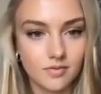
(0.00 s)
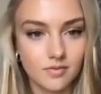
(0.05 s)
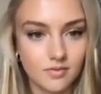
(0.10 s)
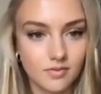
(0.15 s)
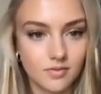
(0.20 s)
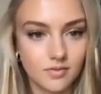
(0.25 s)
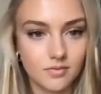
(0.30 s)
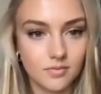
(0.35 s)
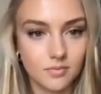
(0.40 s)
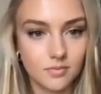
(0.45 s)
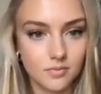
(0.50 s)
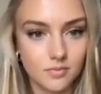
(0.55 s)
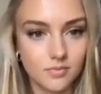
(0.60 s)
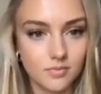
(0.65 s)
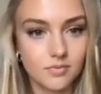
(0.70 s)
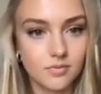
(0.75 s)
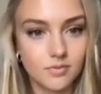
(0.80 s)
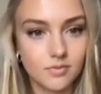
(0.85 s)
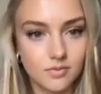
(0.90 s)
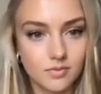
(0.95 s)

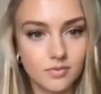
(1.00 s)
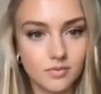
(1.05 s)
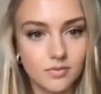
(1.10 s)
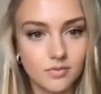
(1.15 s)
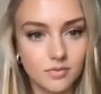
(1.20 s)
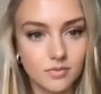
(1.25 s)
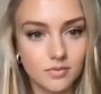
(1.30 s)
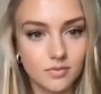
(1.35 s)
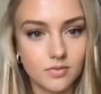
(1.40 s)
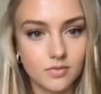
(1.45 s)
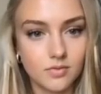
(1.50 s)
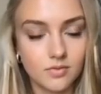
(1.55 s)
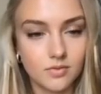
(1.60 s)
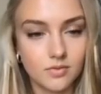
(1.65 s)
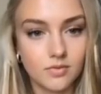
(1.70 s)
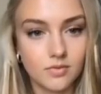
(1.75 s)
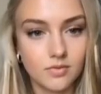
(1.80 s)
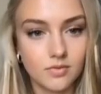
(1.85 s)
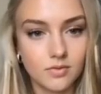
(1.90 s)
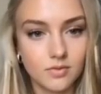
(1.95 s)

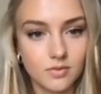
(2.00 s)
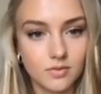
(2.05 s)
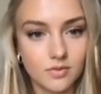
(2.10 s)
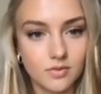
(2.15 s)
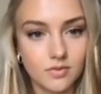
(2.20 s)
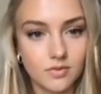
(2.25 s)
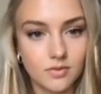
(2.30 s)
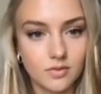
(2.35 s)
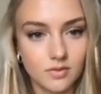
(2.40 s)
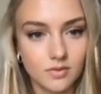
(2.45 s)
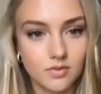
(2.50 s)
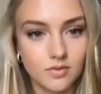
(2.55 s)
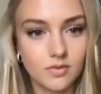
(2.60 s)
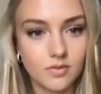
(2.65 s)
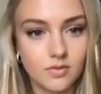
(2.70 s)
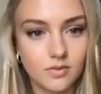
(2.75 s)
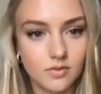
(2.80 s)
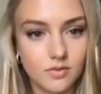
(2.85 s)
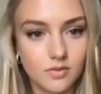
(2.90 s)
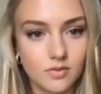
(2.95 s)

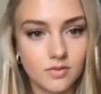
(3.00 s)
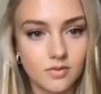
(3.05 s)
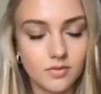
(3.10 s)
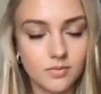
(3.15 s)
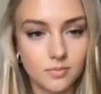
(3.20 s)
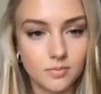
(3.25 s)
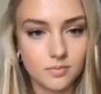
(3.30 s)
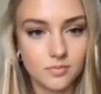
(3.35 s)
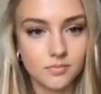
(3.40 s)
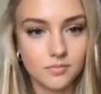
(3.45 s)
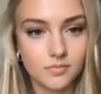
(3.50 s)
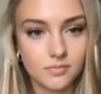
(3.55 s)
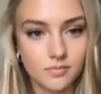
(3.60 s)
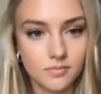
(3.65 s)
[no speech]